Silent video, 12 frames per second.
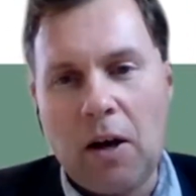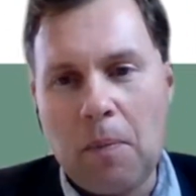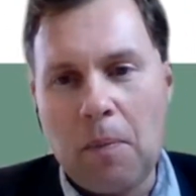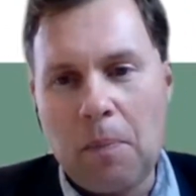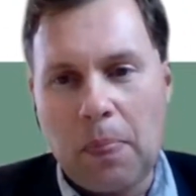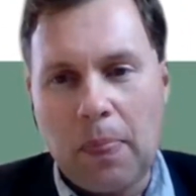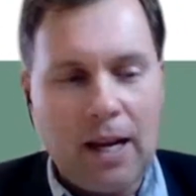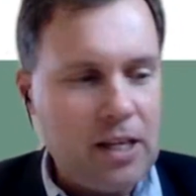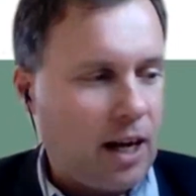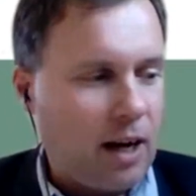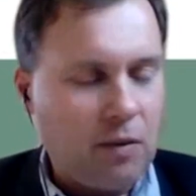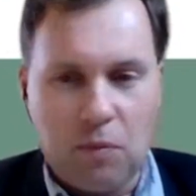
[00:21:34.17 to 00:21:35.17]
Elisa,
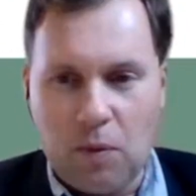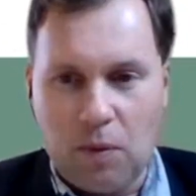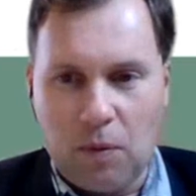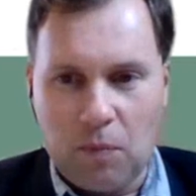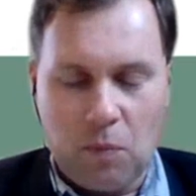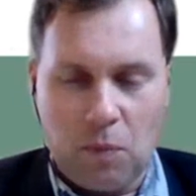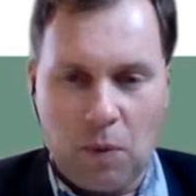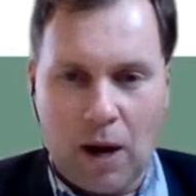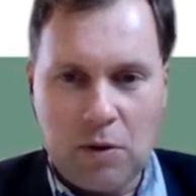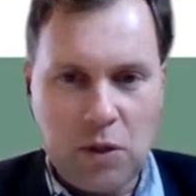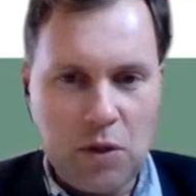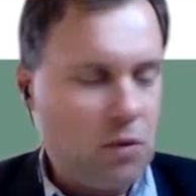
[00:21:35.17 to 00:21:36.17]
how do
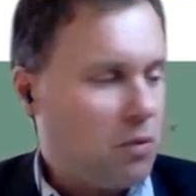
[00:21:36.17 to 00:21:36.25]
you